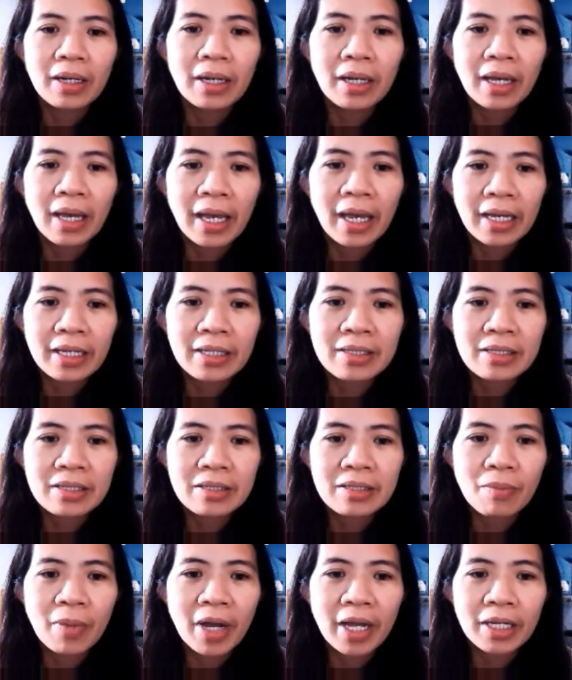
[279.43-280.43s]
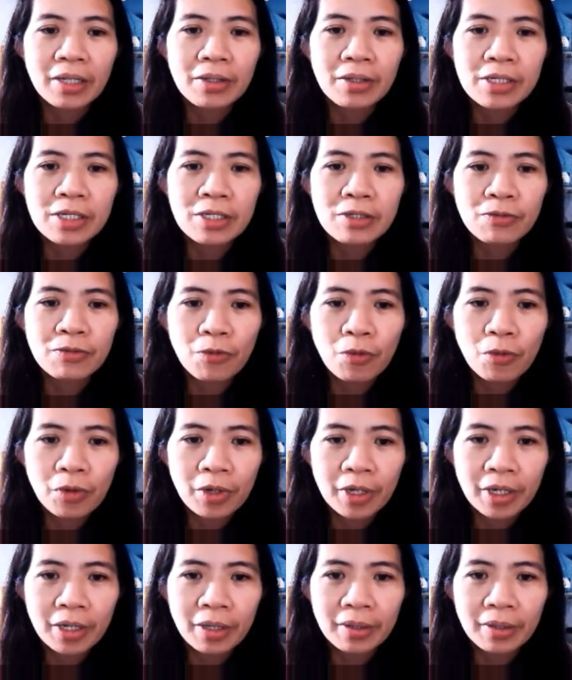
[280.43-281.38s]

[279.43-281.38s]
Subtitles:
x minus 4.